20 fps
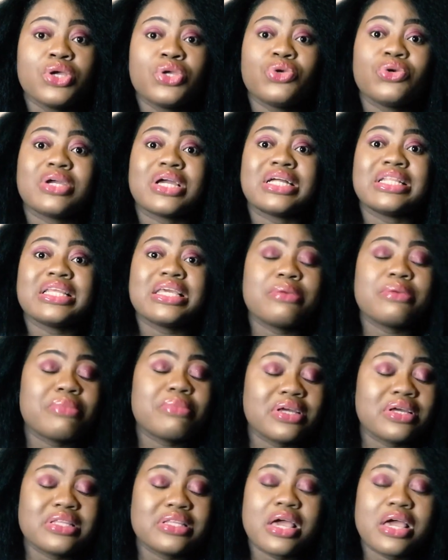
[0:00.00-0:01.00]
You can
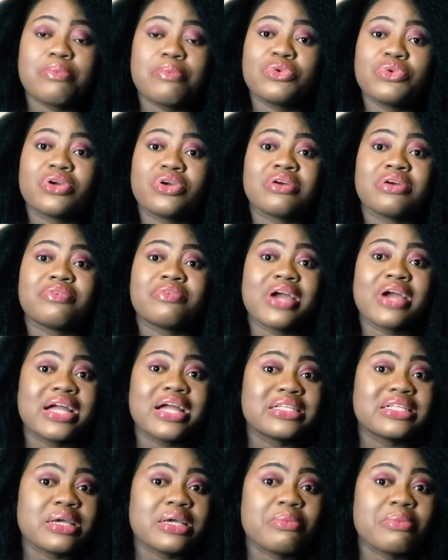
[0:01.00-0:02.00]
email them, you can
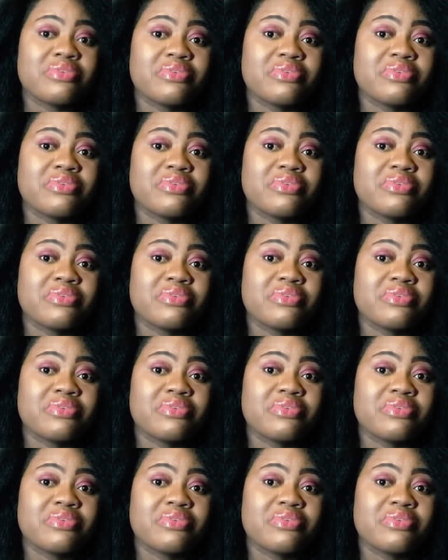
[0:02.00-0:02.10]
write them.